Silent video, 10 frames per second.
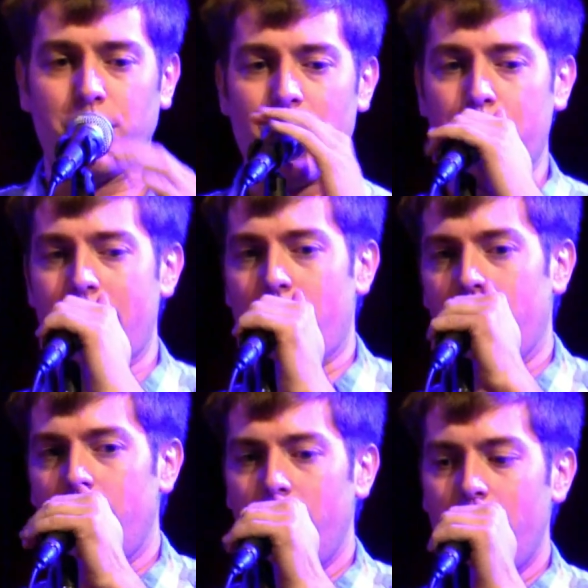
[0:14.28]
want to drop
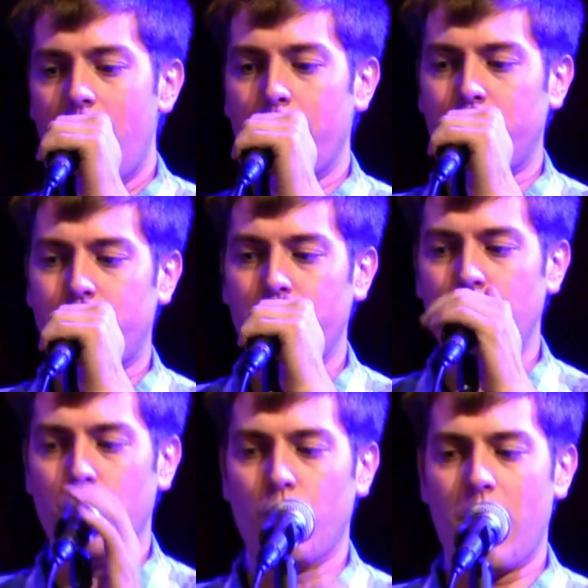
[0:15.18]
out, I'm going to show
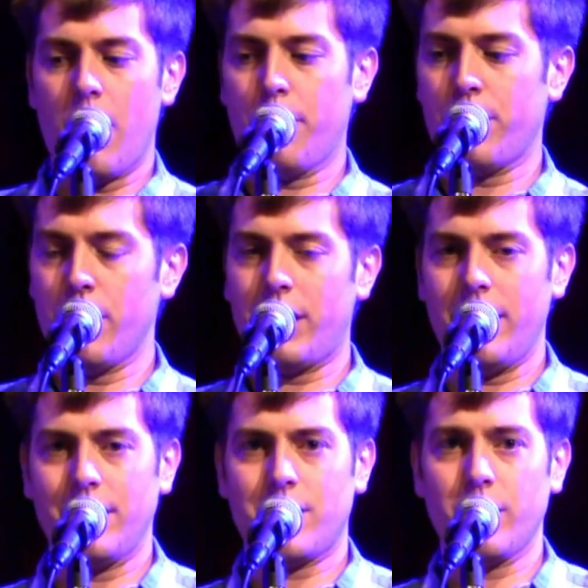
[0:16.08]
you Pro keys.